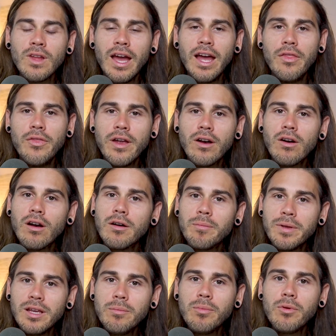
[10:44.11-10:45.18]
and there are
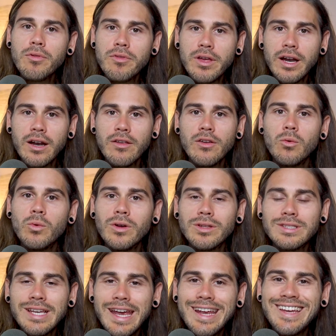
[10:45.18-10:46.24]
people there that will
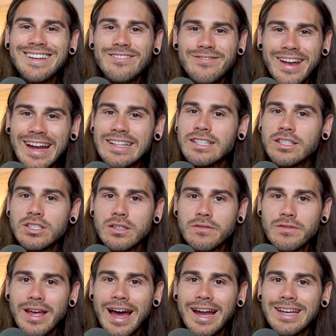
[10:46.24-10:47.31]
take advantage
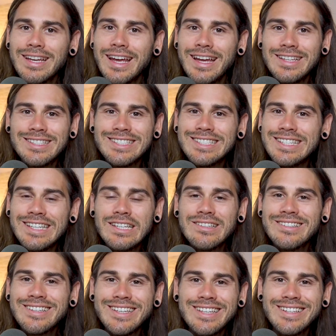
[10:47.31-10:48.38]
of that and
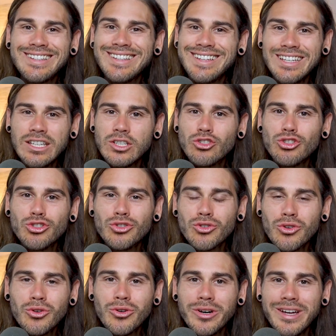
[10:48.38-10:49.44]
steal, kill, and
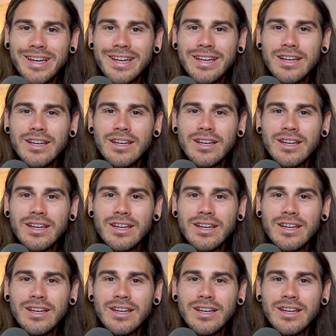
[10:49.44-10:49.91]
destroy